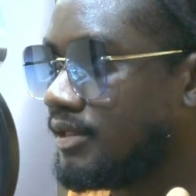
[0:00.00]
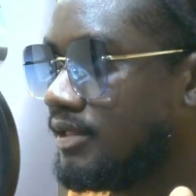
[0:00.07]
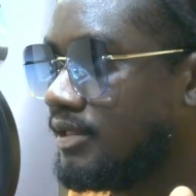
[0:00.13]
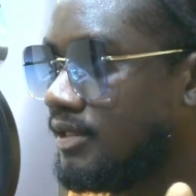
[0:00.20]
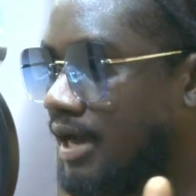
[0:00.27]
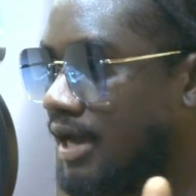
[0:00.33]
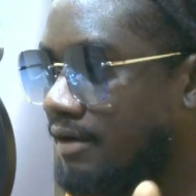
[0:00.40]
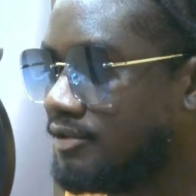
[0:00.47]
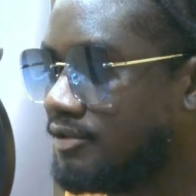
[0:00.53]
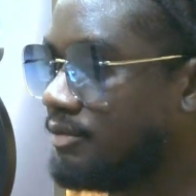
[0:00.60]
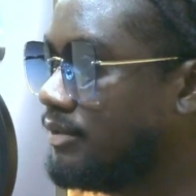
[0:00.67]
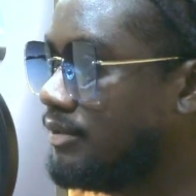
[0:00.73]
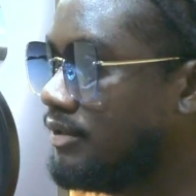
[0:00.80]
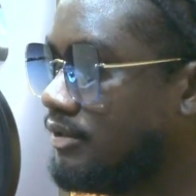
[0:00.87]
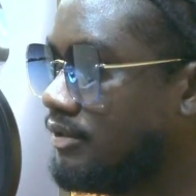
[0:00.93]
You have to
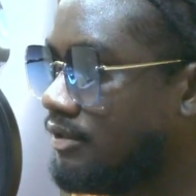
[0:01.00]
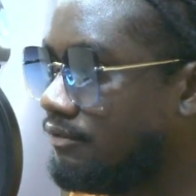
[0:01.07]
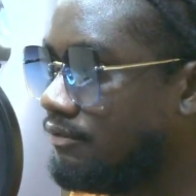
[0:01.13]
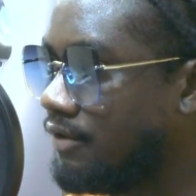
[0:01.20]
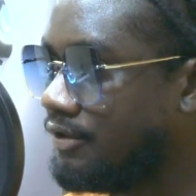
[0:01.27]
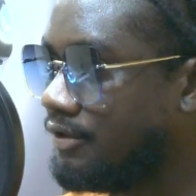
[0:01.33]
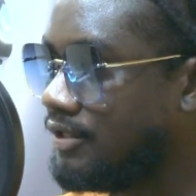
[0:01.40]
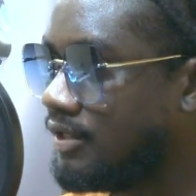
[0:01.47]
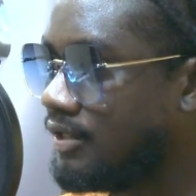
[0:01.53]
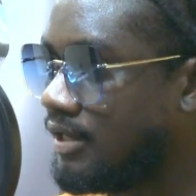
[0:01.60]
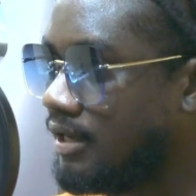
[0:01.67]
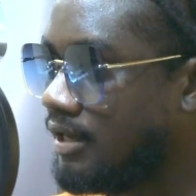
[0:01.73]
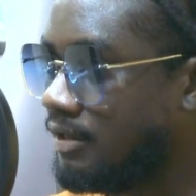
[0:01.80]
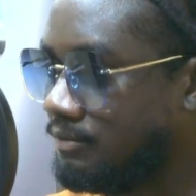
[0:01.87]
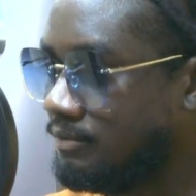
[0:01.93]
be very
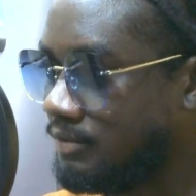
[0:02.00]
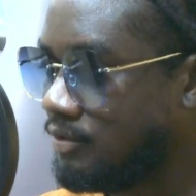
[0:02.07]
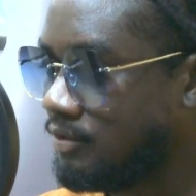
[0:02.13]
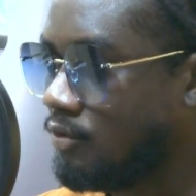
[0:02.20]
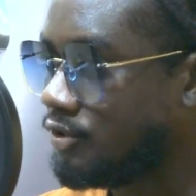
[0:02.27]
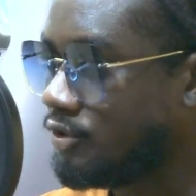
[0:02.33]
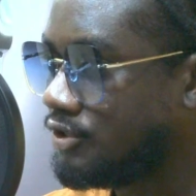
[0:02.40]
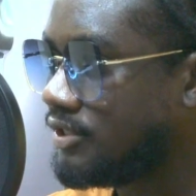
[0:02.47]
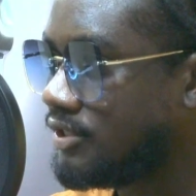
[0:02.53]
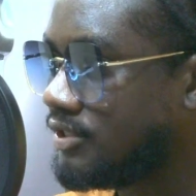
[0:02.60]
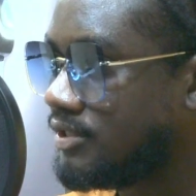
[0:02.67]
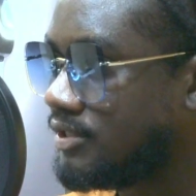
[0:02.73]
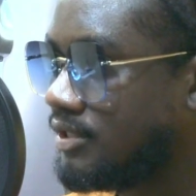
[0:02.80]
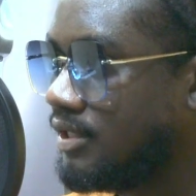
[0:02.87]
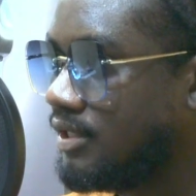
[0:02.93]
cautious,